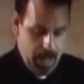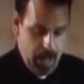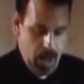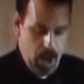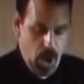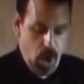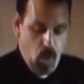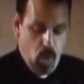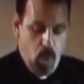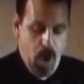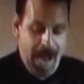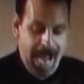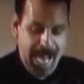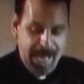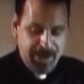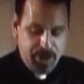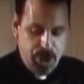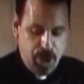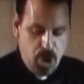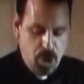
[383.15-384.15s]
for some
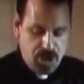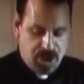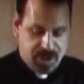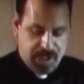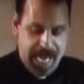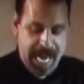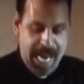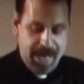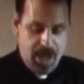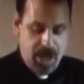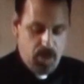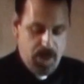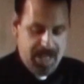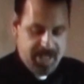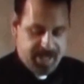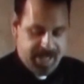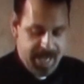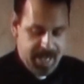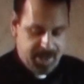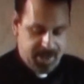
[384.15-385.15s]
reason. It's like the